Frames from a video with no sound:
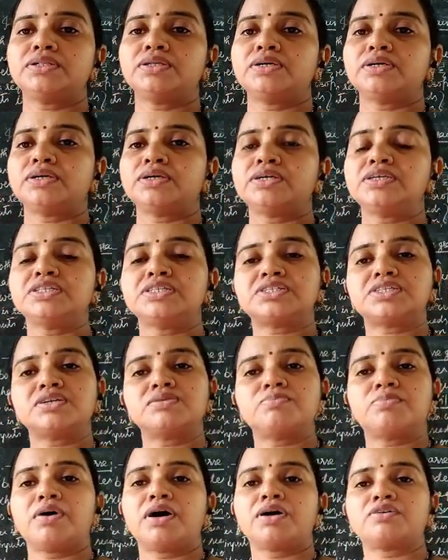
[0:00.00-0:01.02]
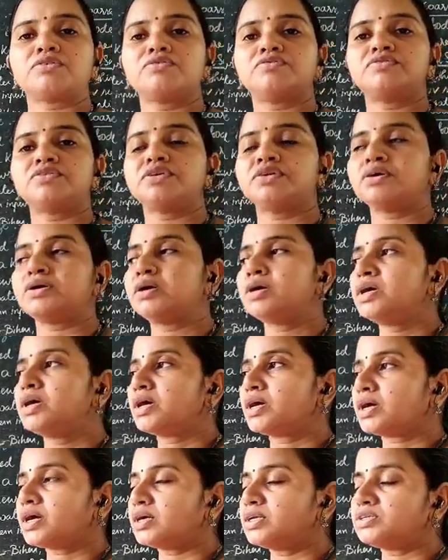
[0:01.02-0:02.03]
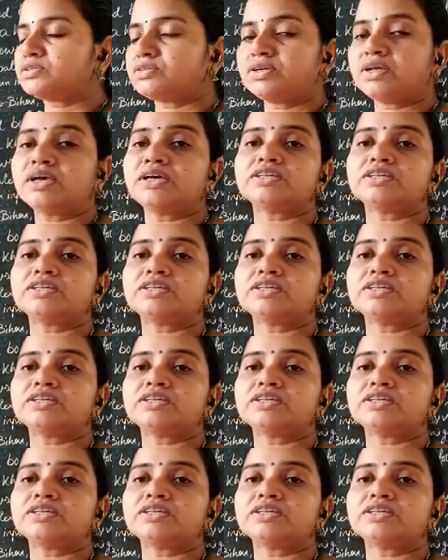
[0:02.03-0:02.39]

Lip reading: the eastern part of the country,